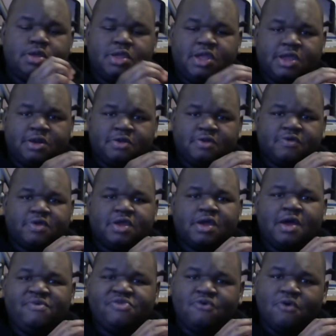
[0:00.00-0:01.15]
And it
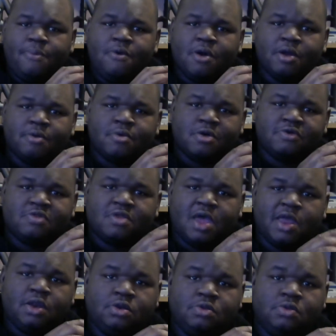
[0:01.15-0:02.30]
comes to a point where it's like,